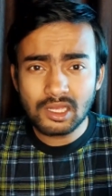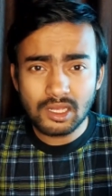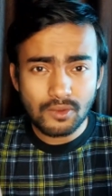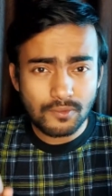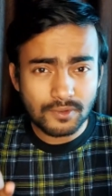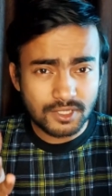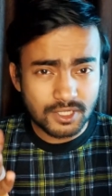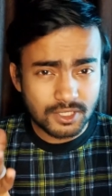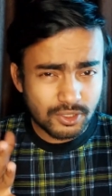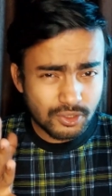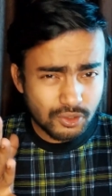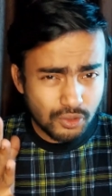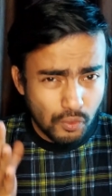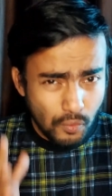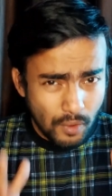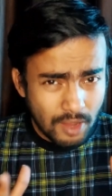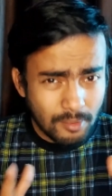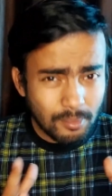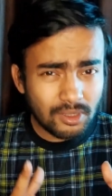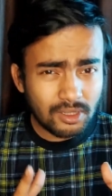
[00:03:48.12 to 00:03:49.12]
which is
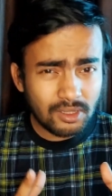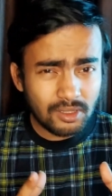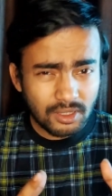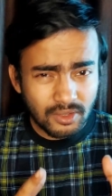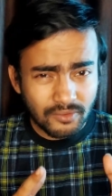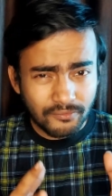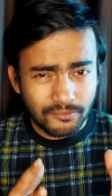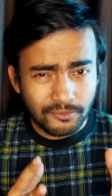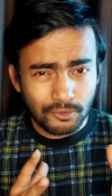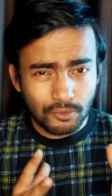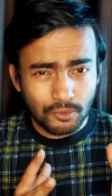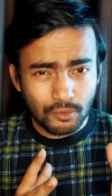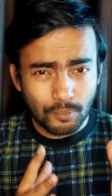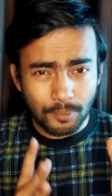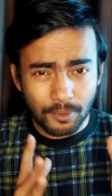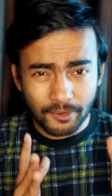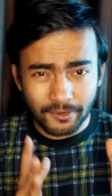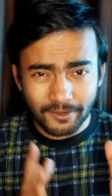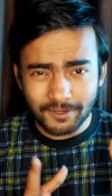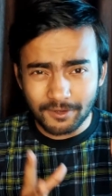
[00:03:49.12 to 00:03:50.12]
doable if you
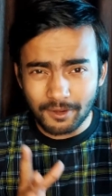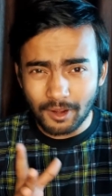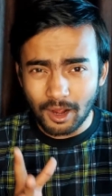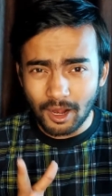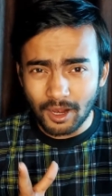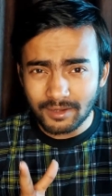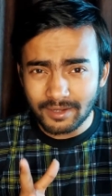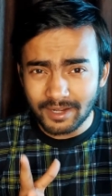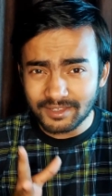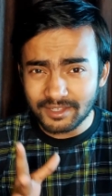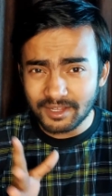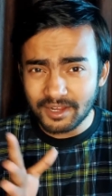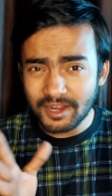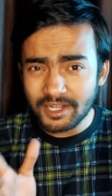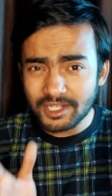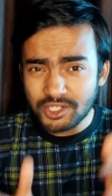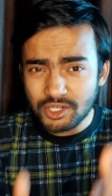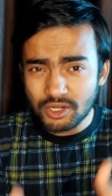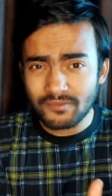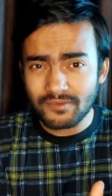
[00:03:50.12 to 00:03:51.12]
brake hard at the
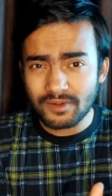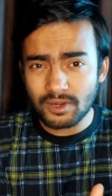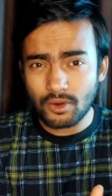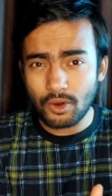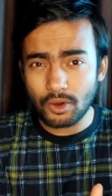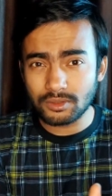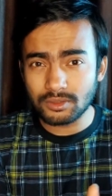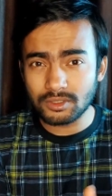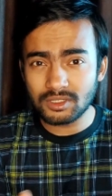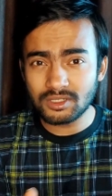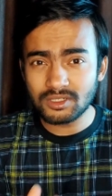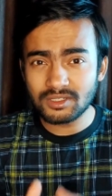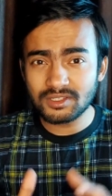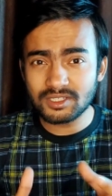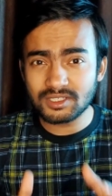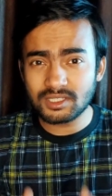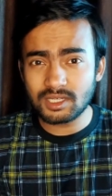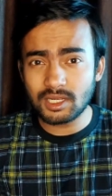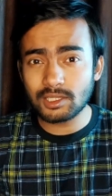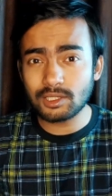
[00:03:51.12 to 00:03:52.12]
entry of a corner,
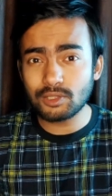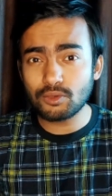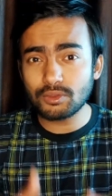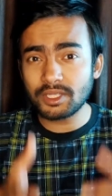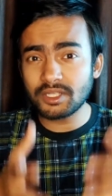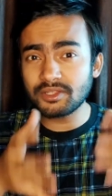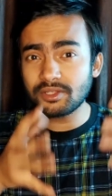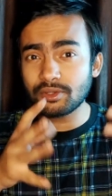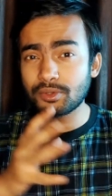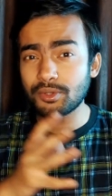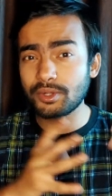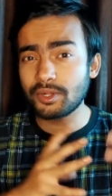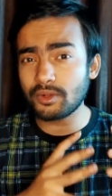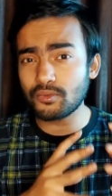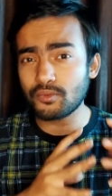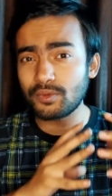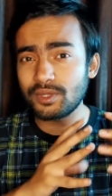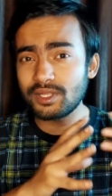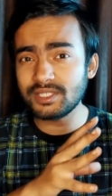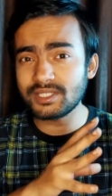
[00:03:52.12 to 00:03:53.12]
thus unloading the rear
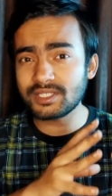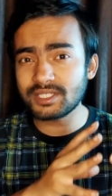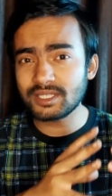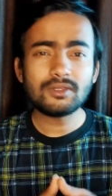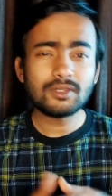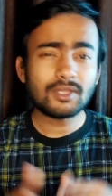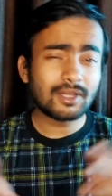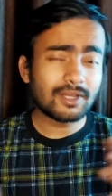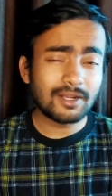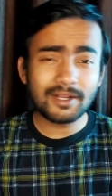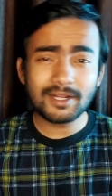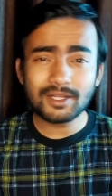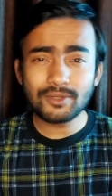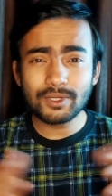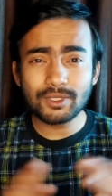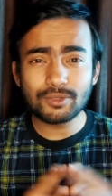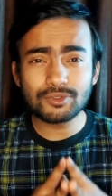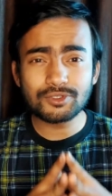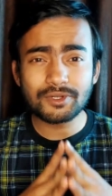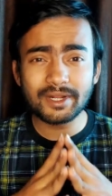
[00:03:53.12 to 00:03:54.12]
wheels, the correct
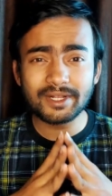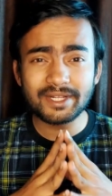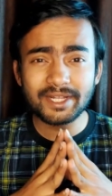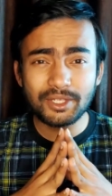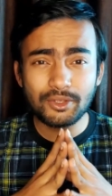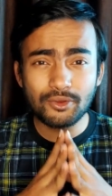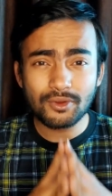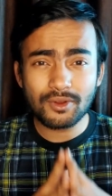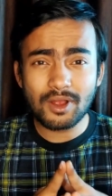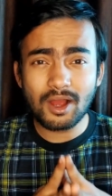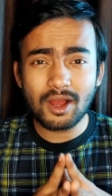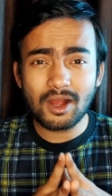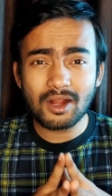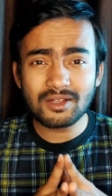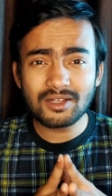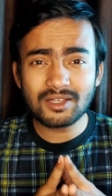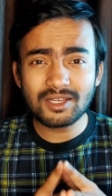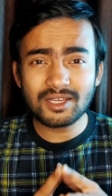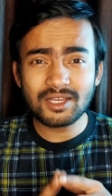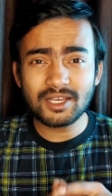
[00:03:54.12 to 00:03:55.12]
way to straighten your
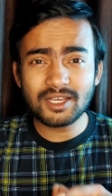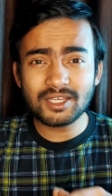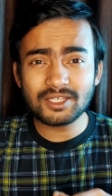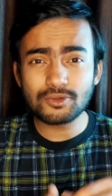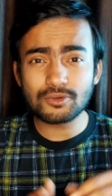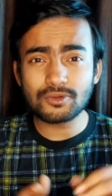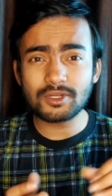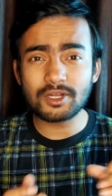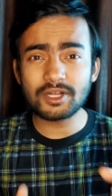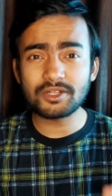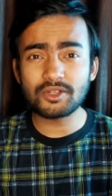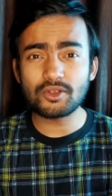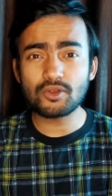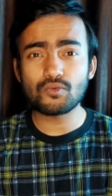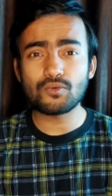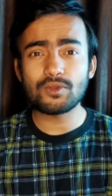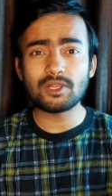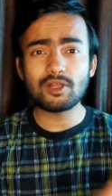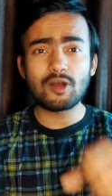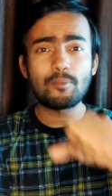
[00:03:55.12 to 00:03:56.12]
car is to turn your
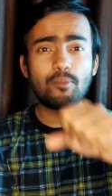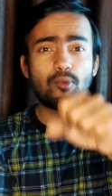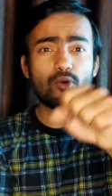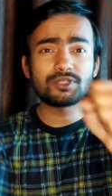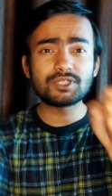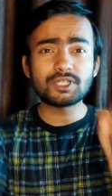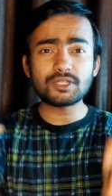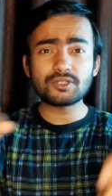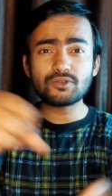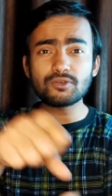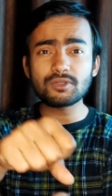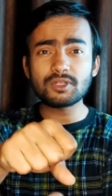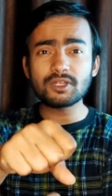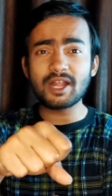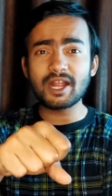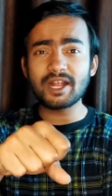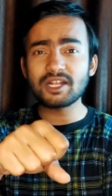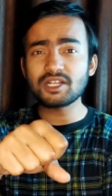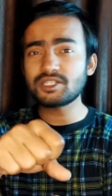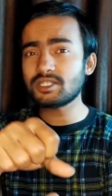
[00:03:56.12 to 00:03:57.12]
wheel opposite to the
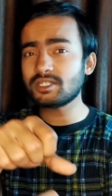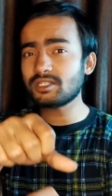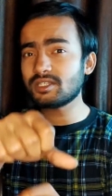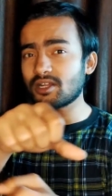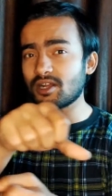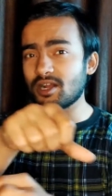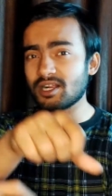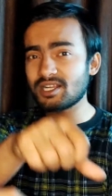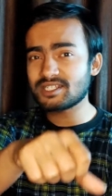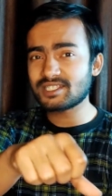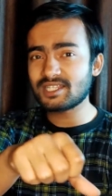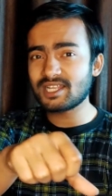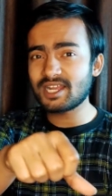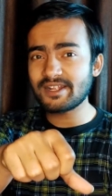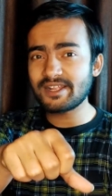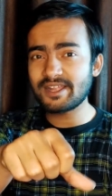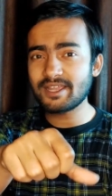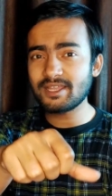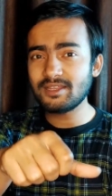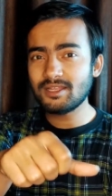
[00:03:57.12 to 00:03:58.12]
direction the car is
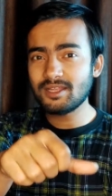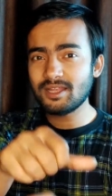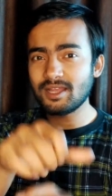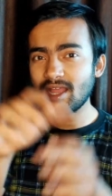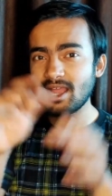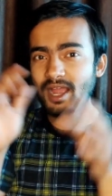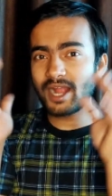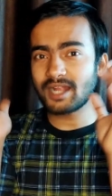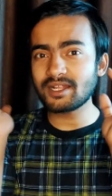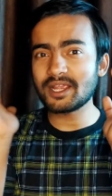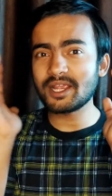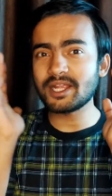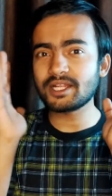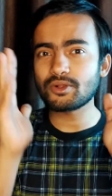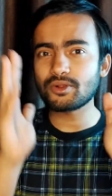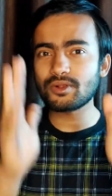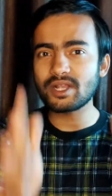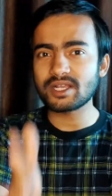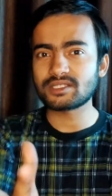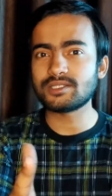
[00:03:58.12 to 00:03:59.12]
sliding in and hit
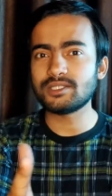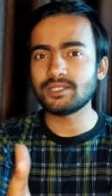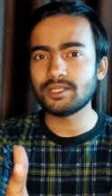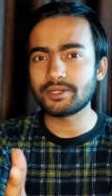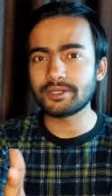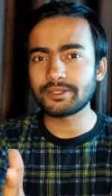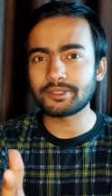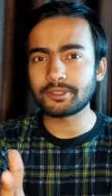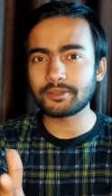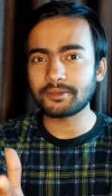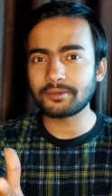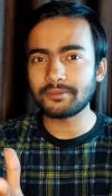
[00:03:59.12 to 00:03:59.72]
your accelerator.